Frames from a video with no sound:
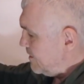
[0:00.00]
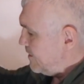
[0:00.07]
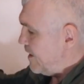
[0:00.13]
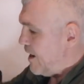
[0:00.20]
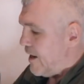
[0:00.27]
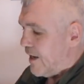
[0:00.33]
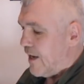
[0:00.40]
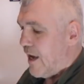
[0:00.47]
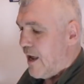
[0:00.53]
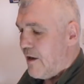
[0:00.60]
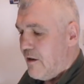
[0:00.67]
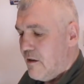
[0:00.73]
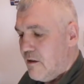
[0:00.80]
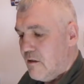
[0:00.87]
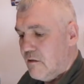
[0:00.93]
Yeah,
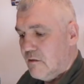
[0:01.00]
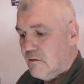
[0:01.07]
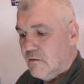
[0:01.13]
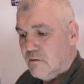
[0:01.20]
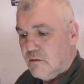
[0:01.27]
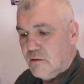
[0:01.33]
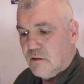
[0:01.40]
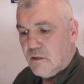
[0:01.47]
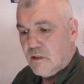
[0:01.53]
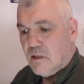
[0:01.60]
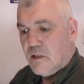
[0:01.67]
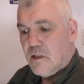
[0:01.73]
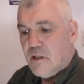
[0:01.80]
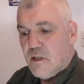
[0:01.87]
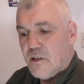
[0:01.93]
again,
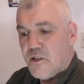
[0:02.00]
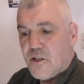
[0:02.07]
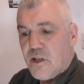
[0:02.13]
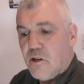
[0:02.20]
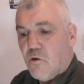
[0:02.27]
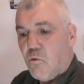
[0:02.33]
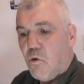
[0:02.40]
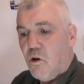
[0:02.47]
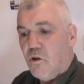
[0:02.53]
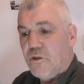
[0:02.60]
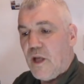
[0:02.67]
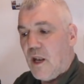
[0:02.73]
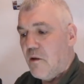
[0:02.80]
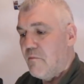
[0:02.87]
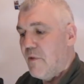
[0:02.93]
single
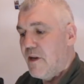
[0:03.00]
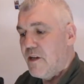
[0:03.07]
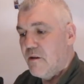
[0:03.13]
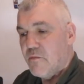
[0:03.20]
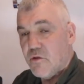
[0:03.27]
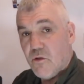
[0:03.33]
walled aluminium,